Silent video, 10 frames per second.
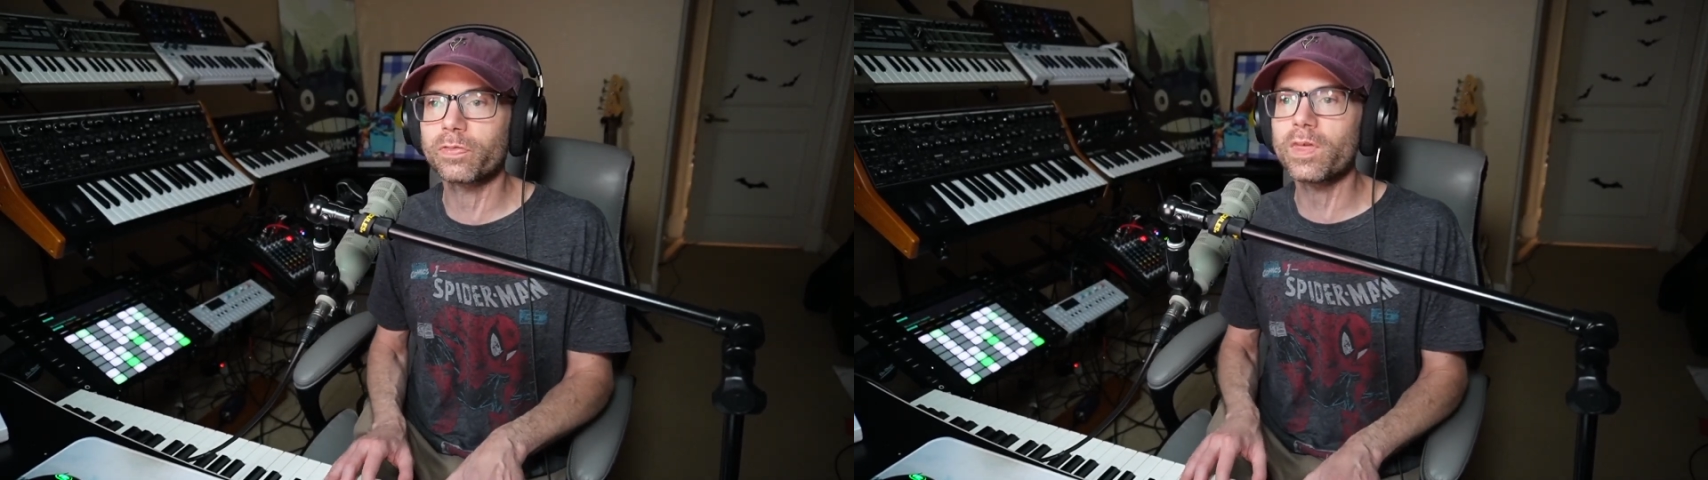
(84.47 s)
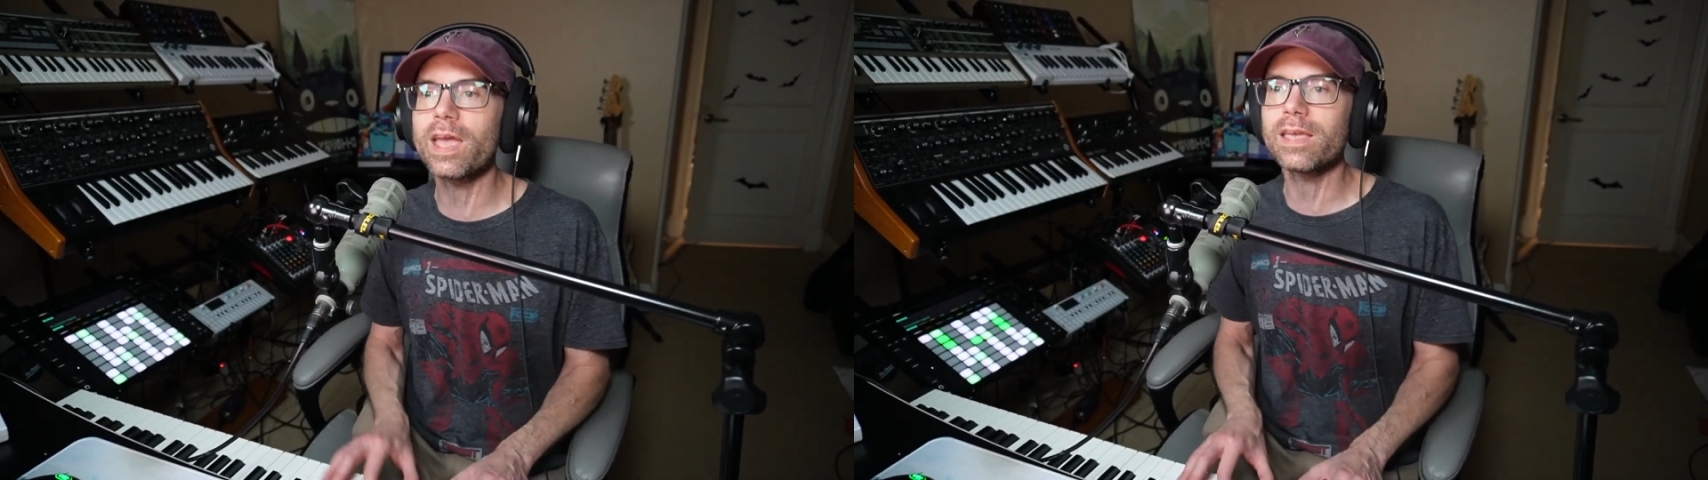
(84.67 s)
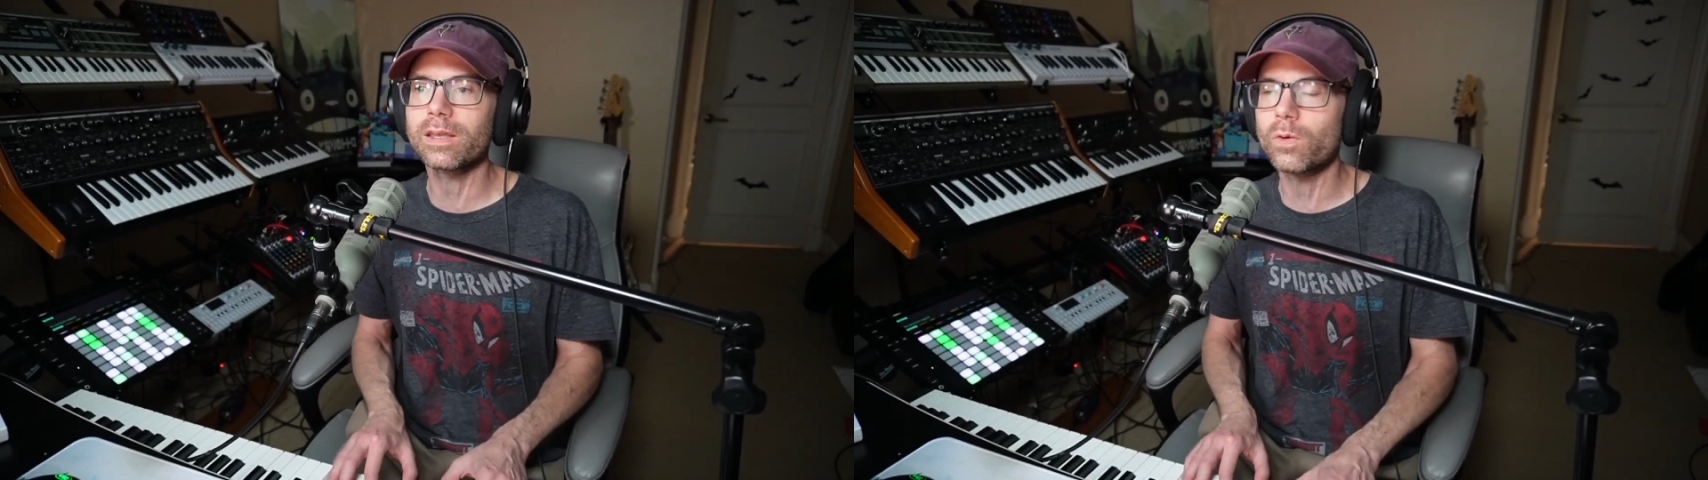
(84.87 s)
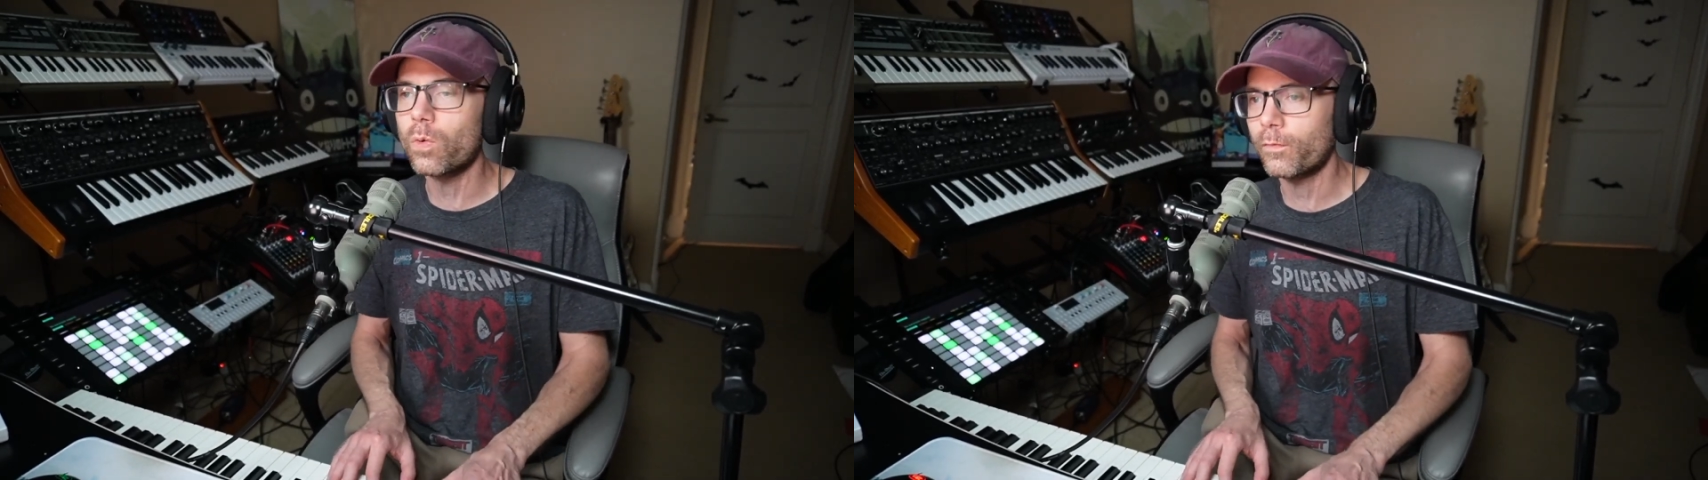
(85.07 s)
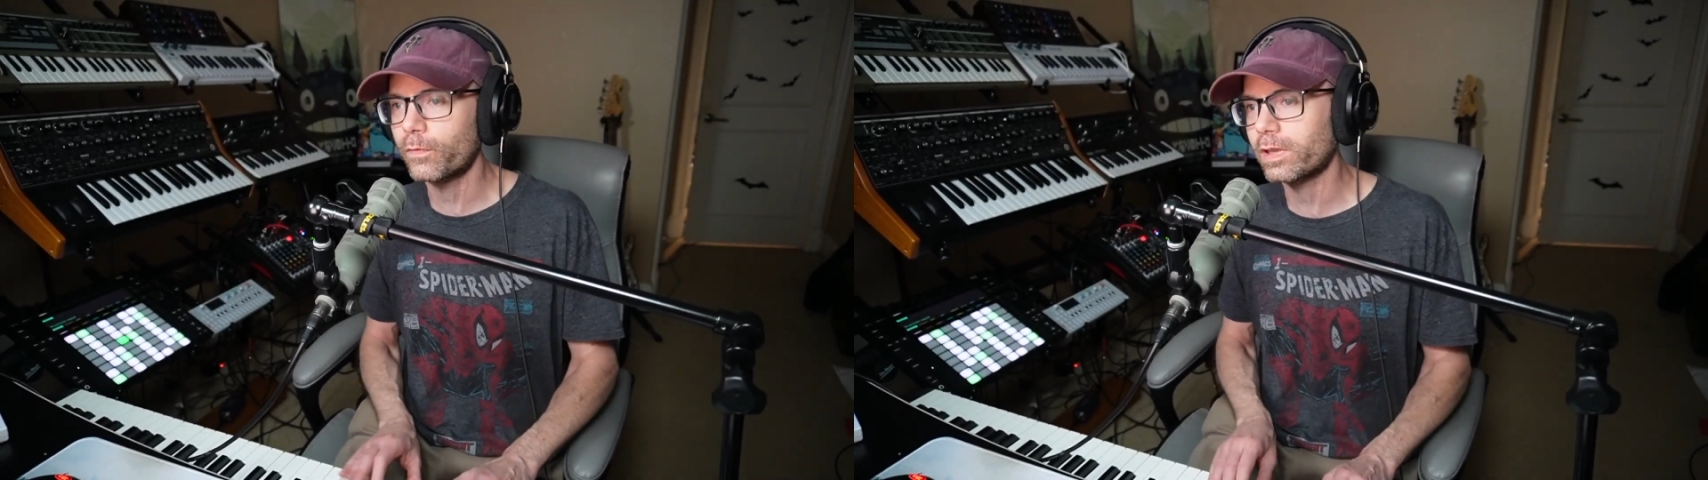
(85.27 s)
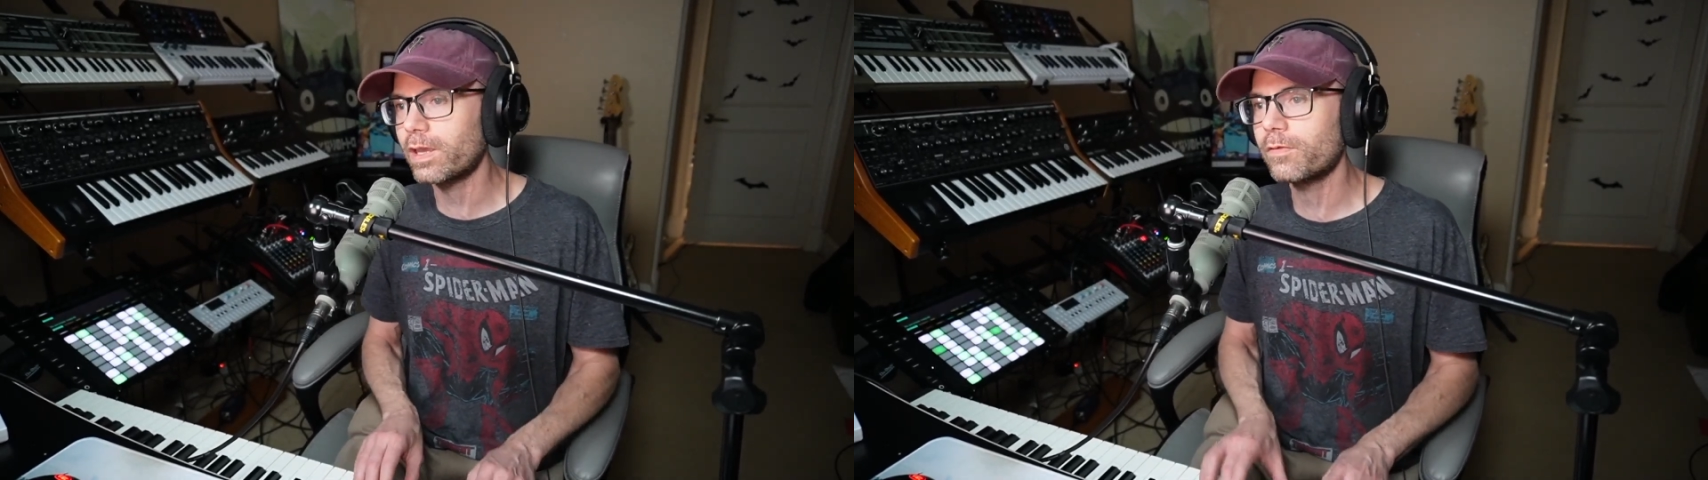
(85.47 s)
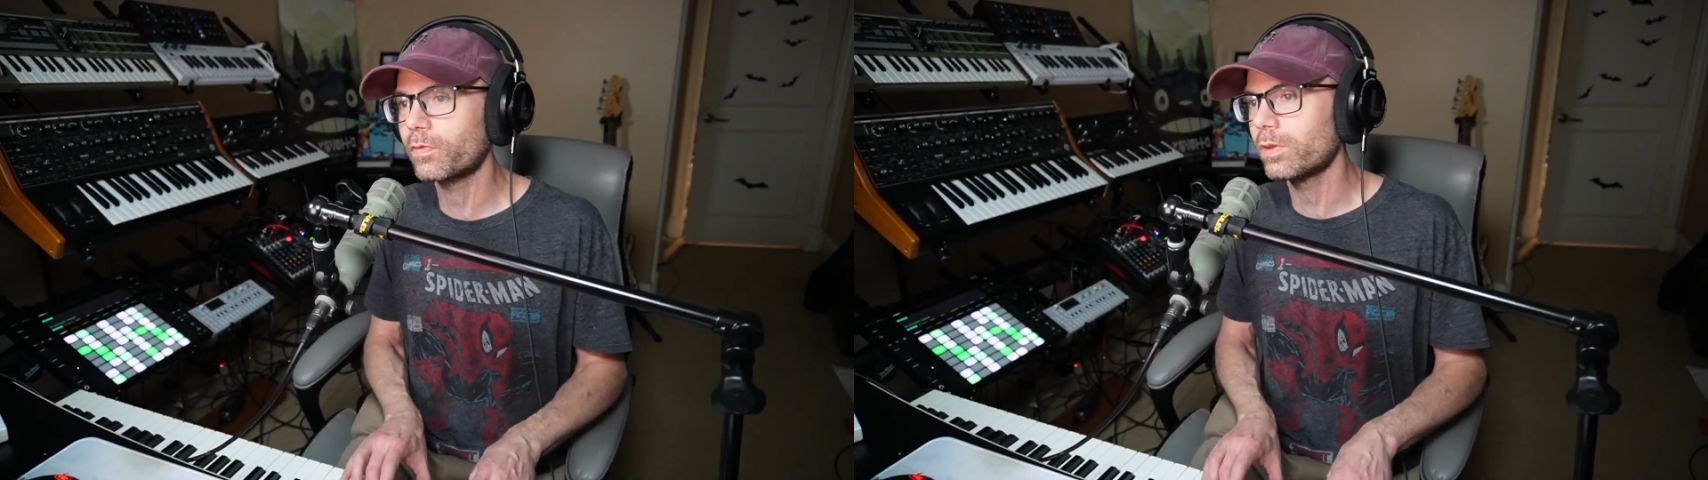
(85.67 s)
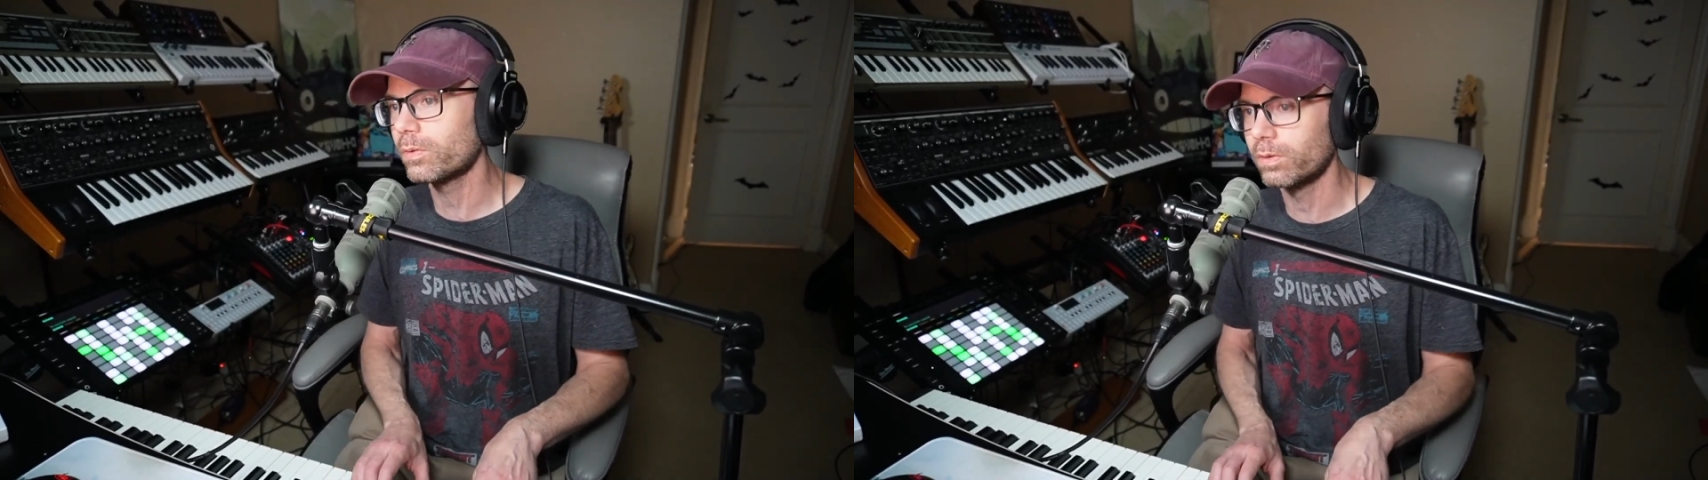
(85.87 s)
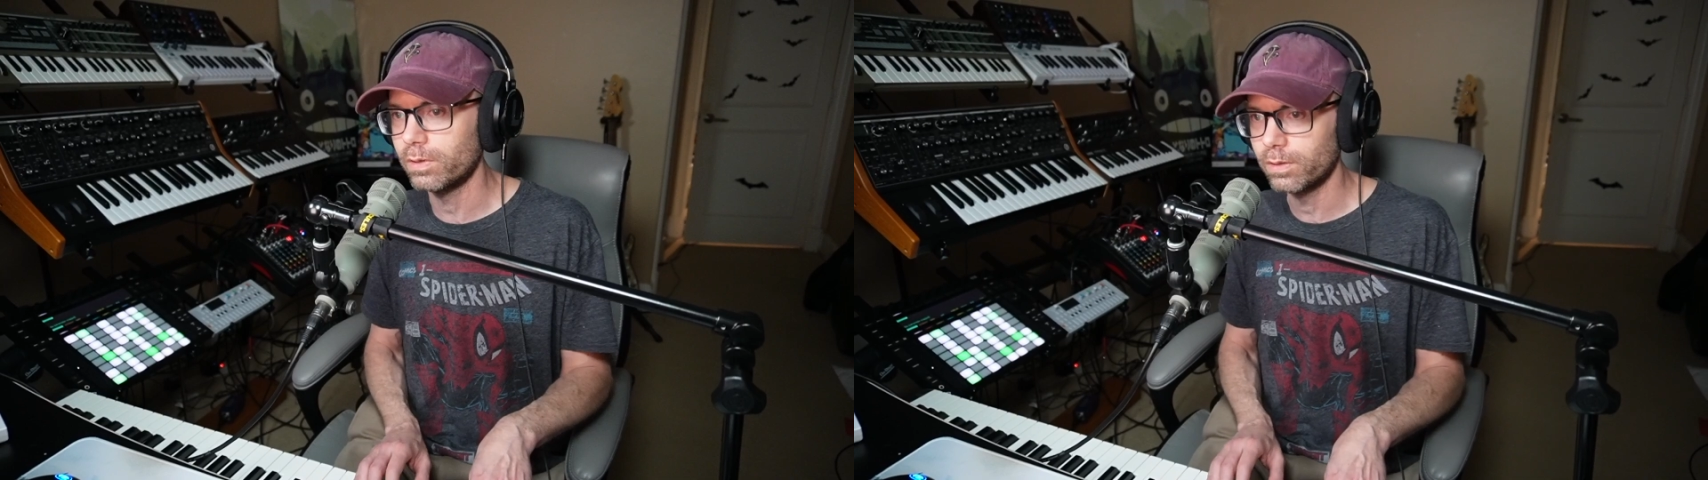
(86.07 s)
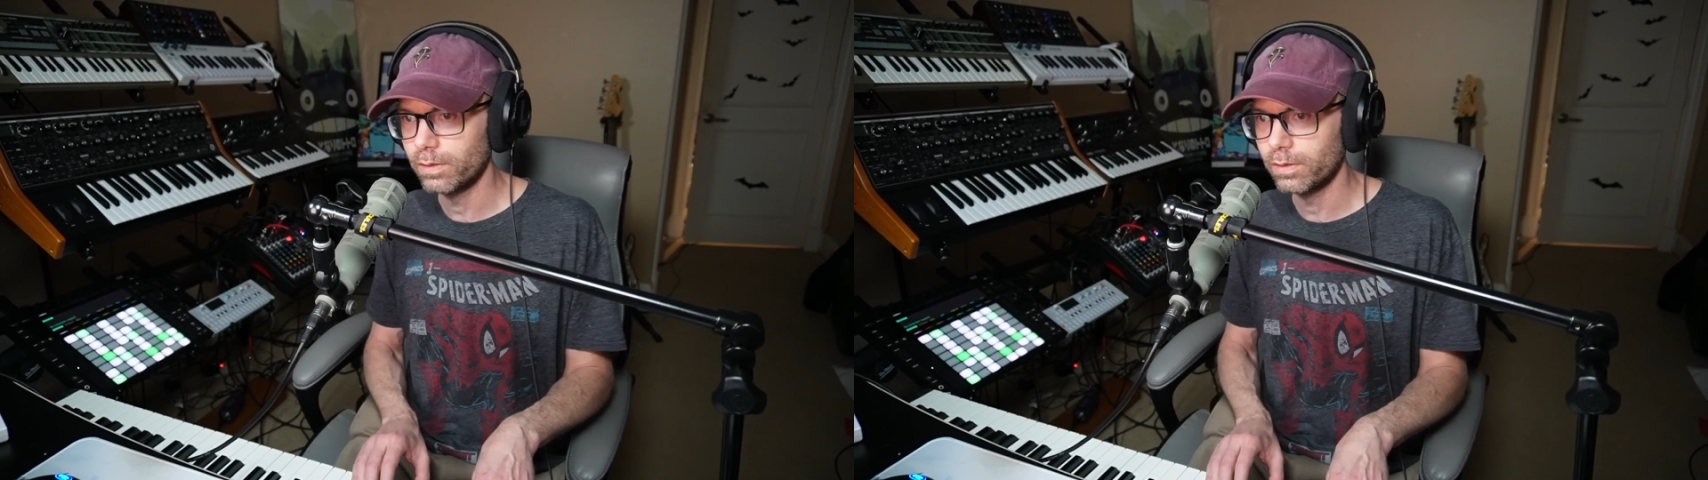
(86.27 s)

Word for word: thank or forgive you